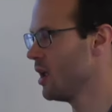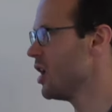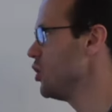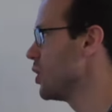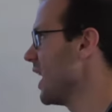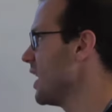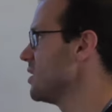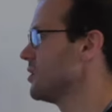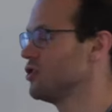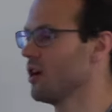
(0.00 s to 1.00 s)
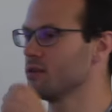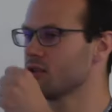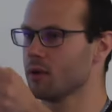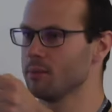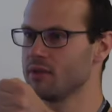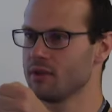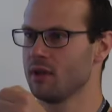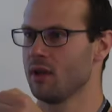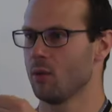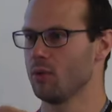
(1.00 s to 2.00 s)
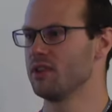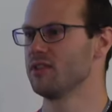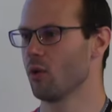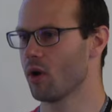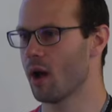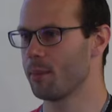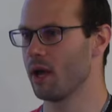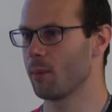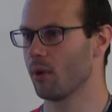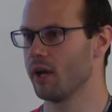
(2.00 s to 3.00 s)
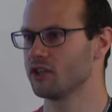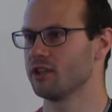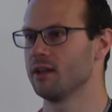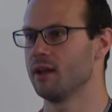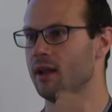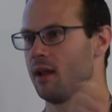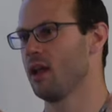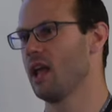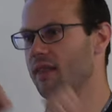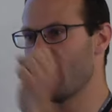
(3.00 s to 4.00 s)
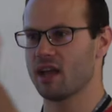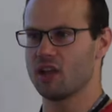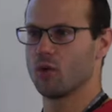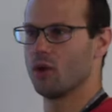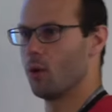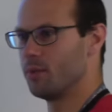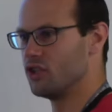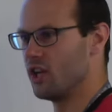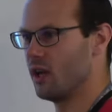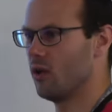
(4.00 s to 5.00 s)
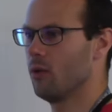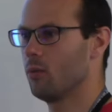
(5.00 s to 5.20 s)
you can hand it to JavaScript with a zero copy operation and that can go to OpenGL,